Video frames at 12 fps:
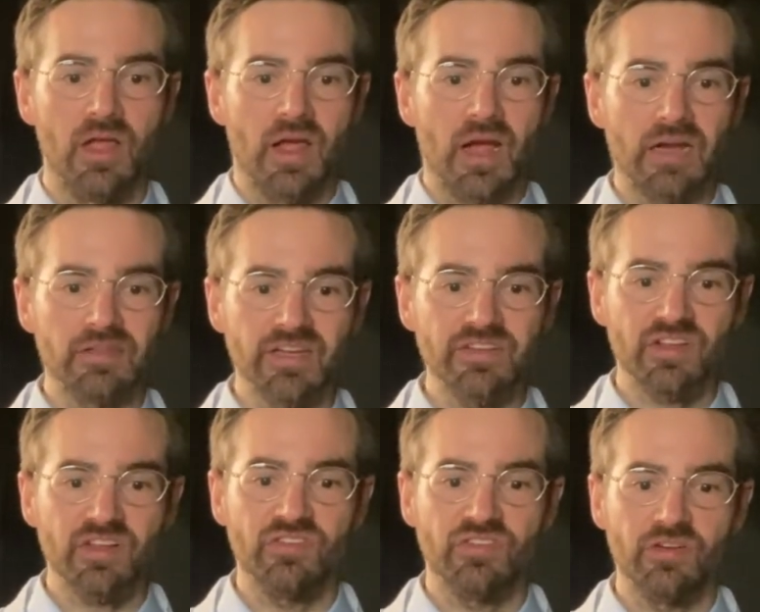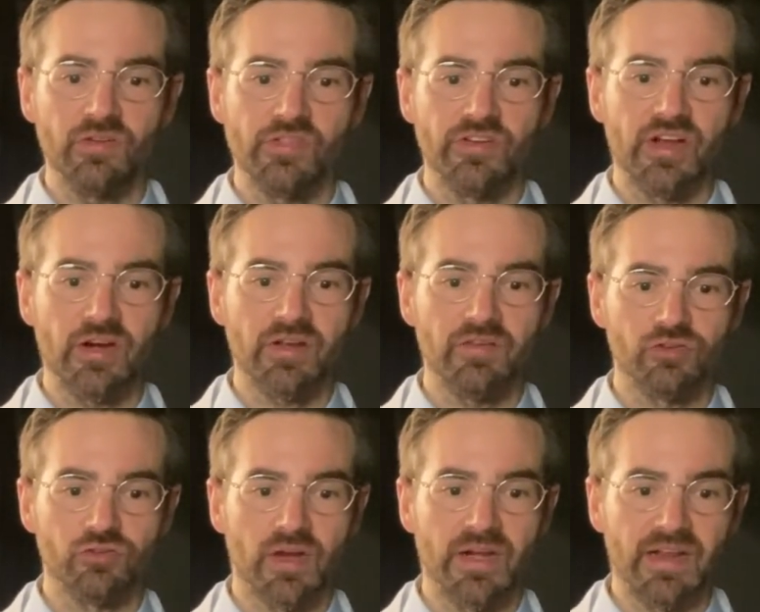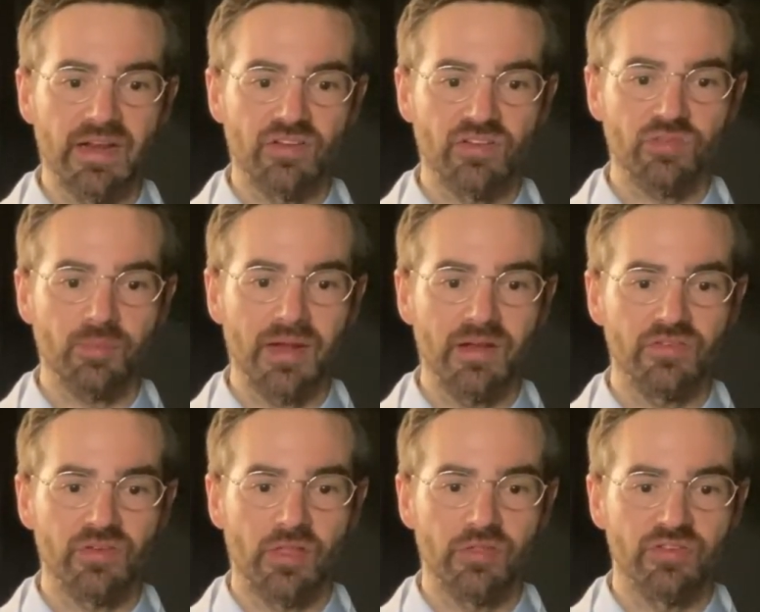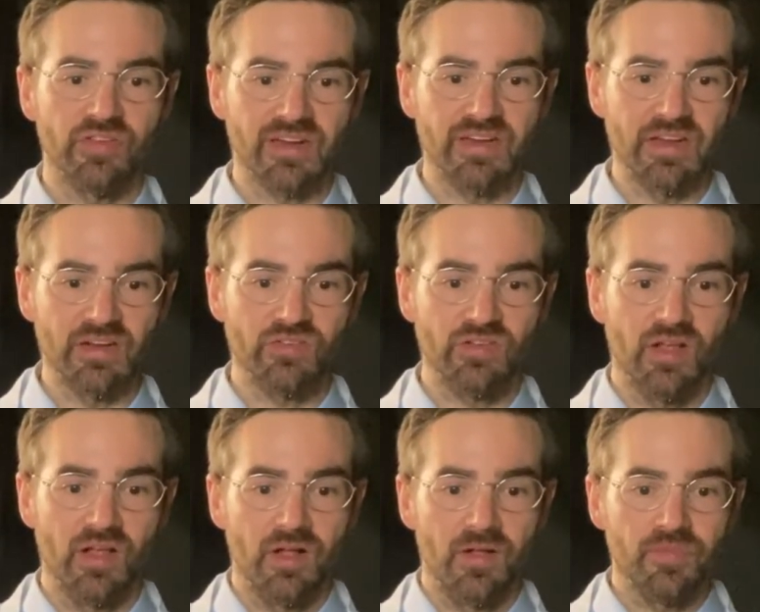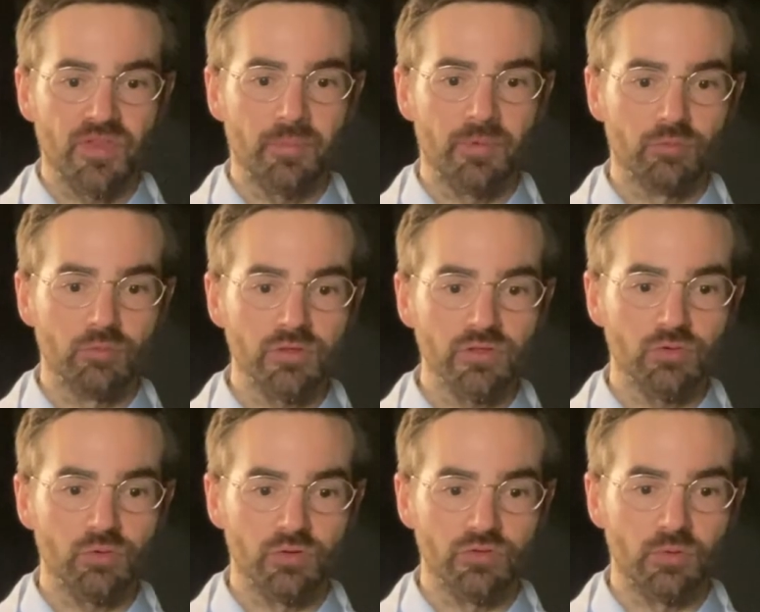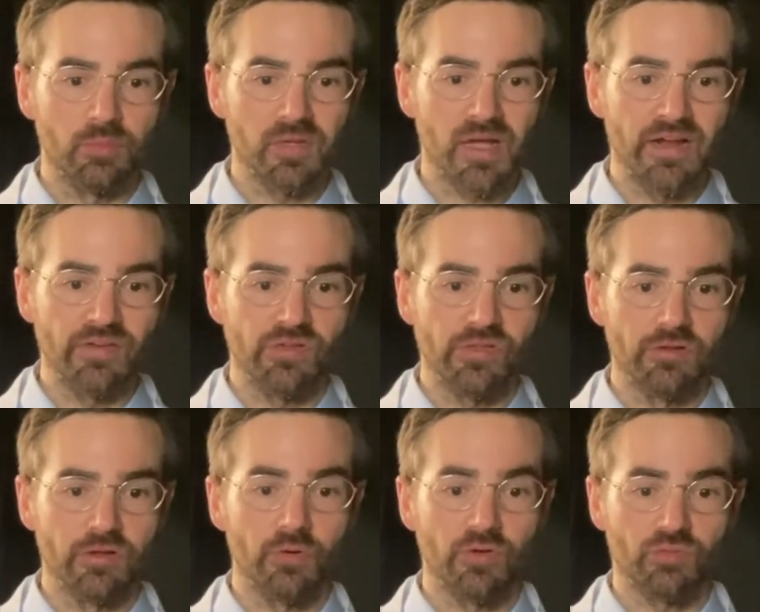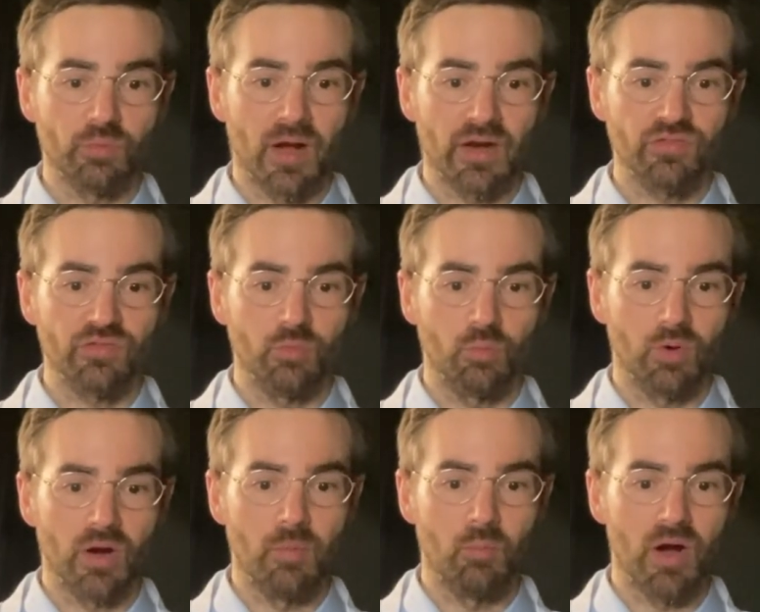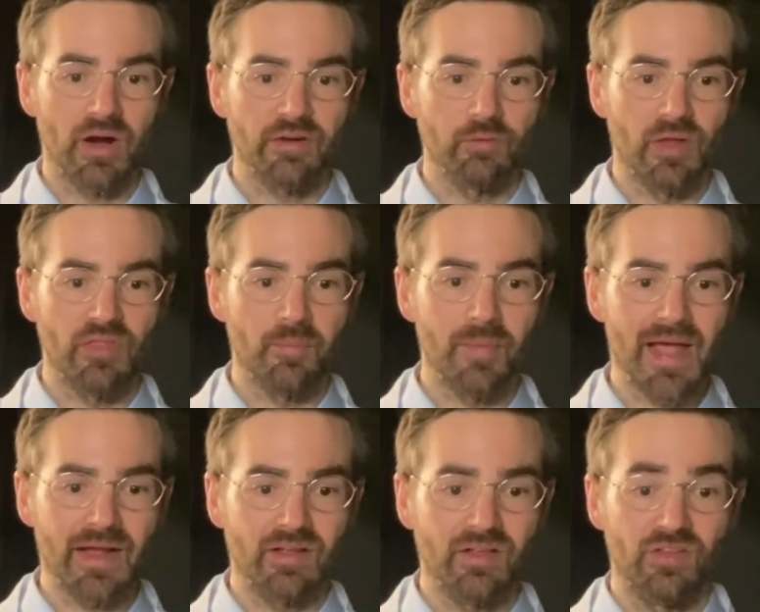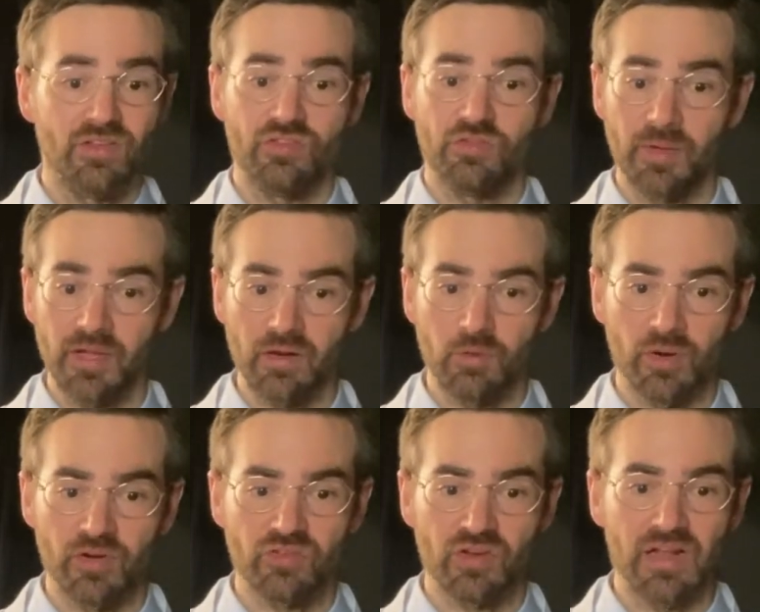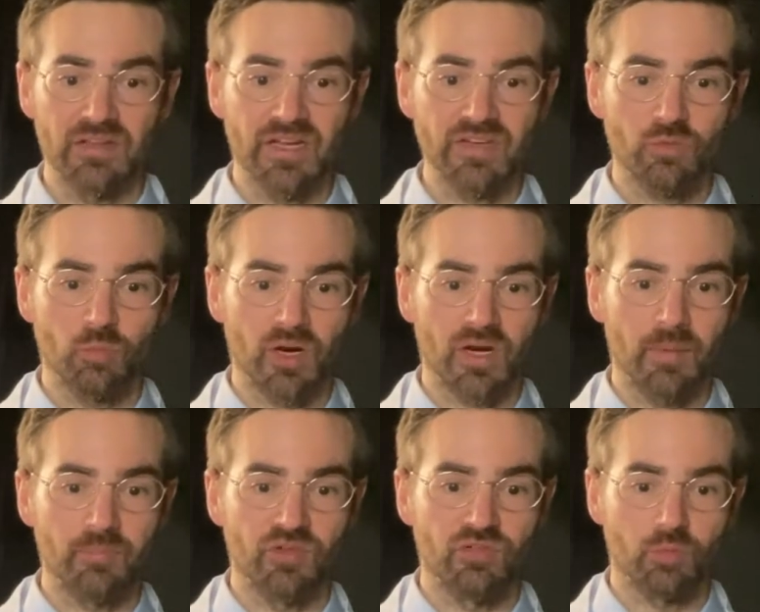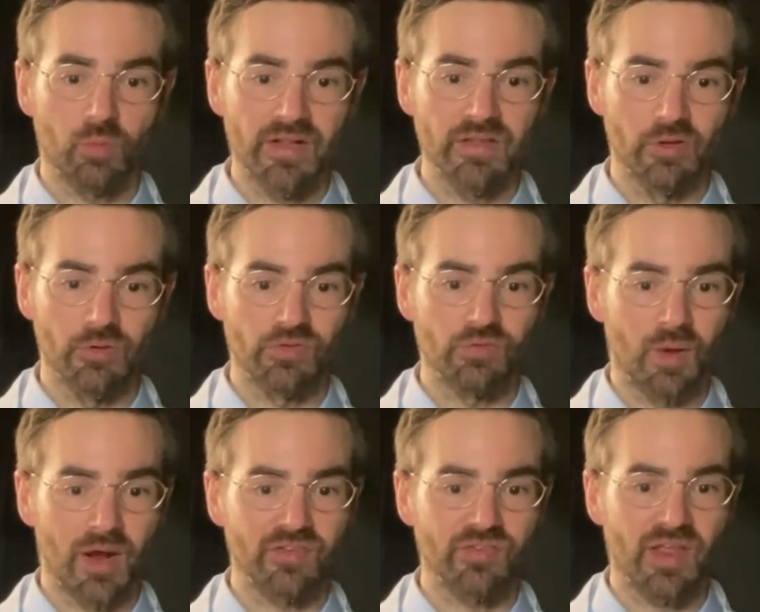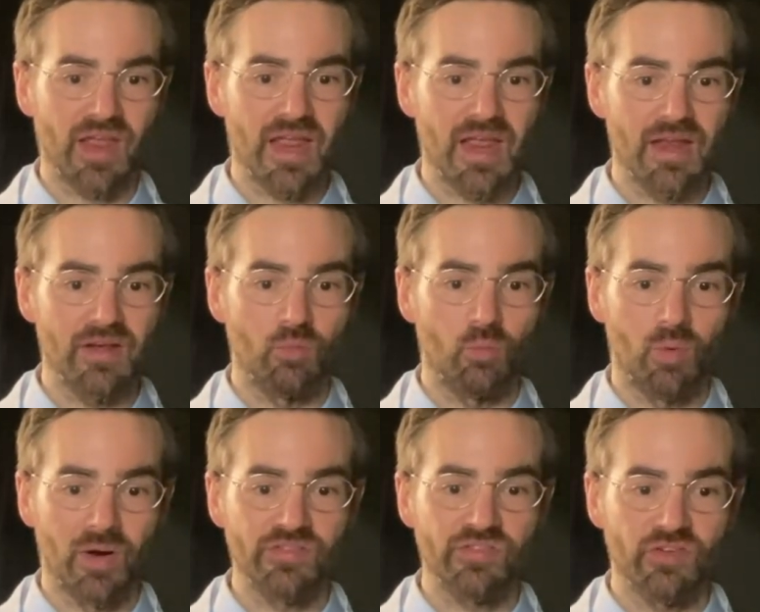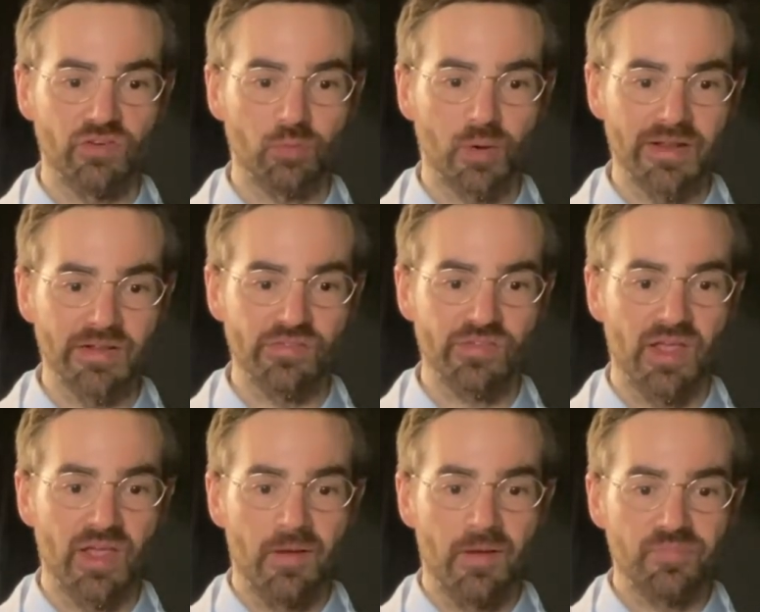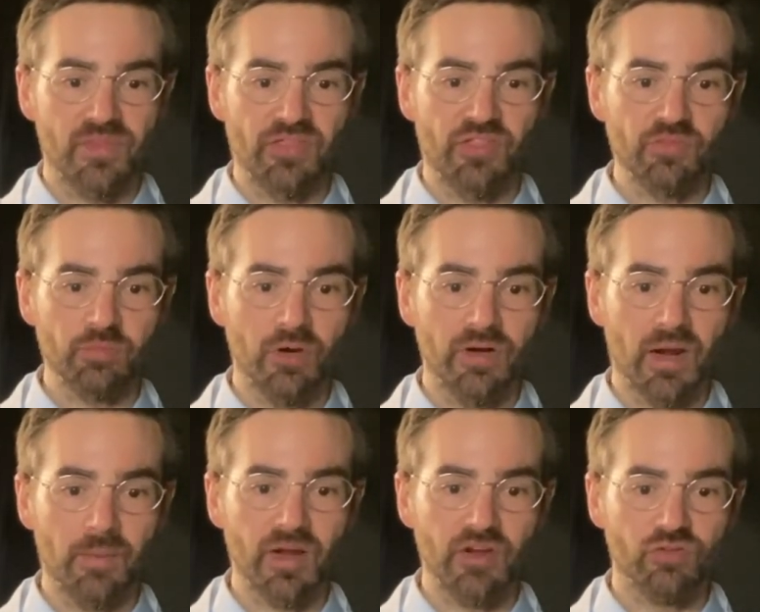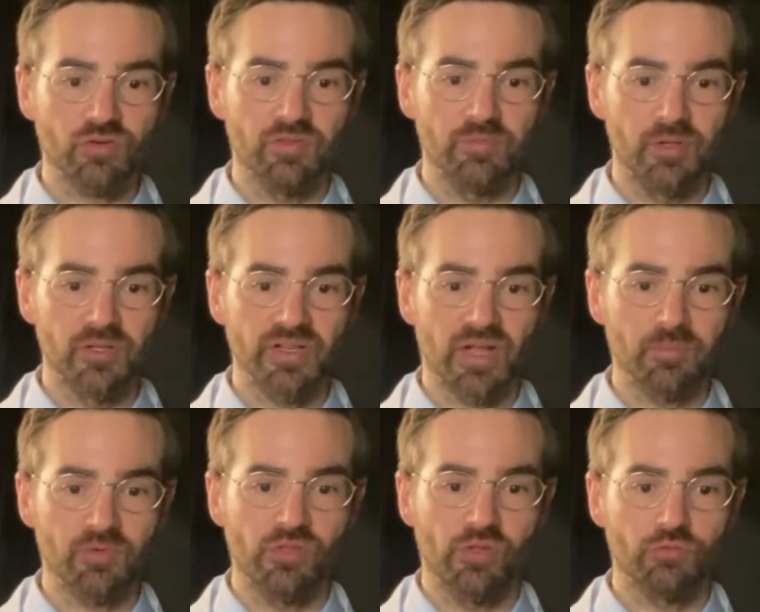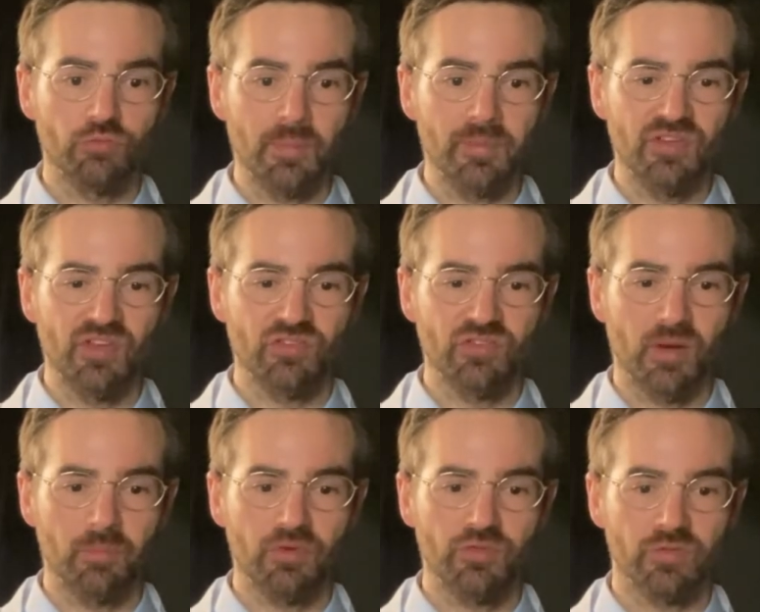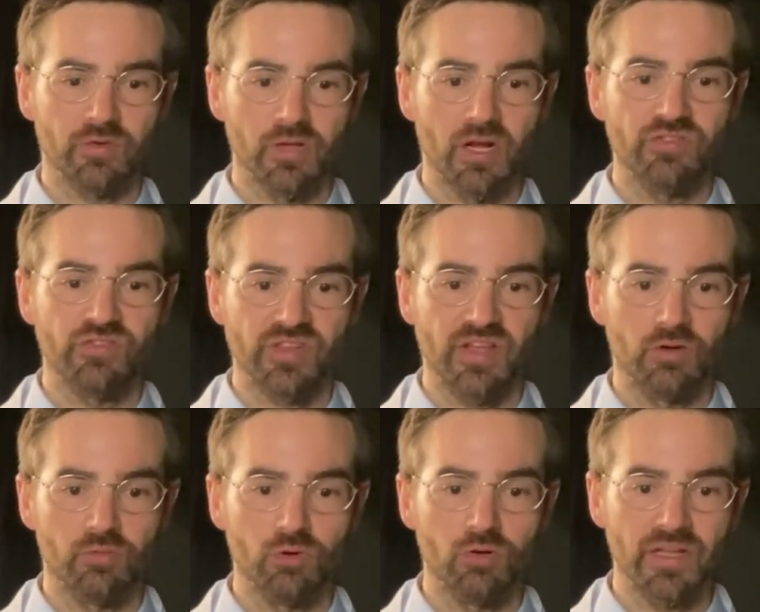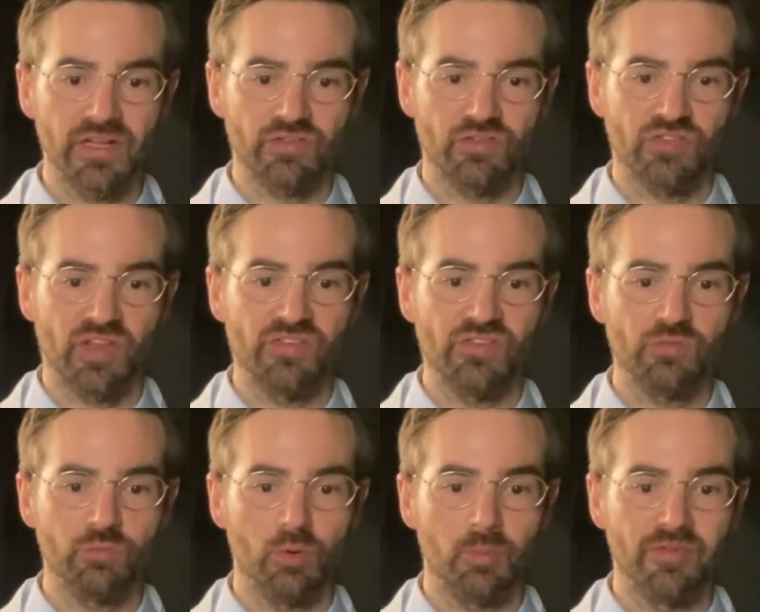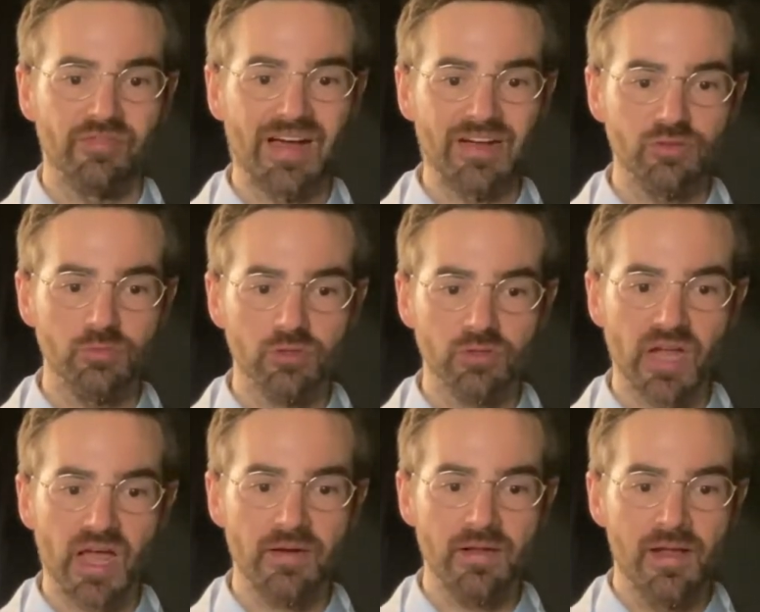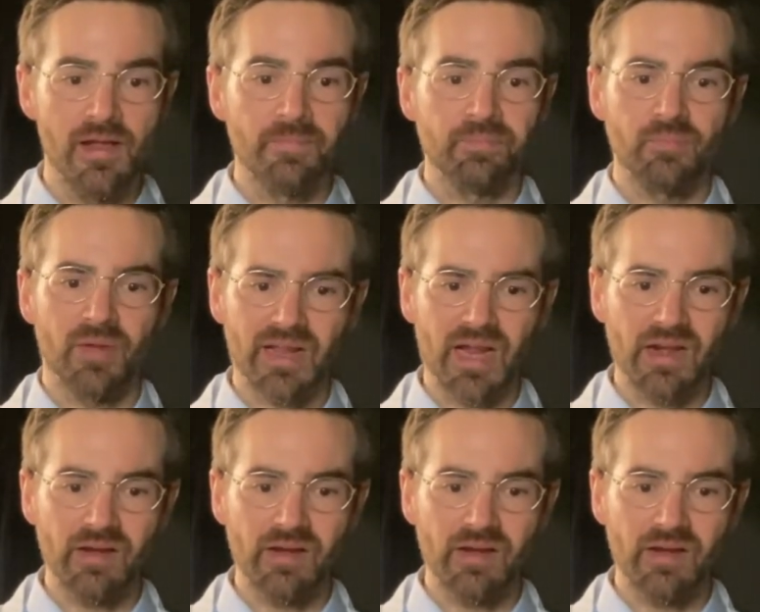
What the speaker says: I'd like to continue the daredevil training and expand it to other techniques. It'd be really cool to apply it to the lotus walks, where I'm walking around the bag. Speaking of which, I'd like to work up to 20 lotus walks and 1s to 20s. At this point, I'm not sure if building up to those repetition numbers for large-scale roll exercises will be valuable or not, but I kind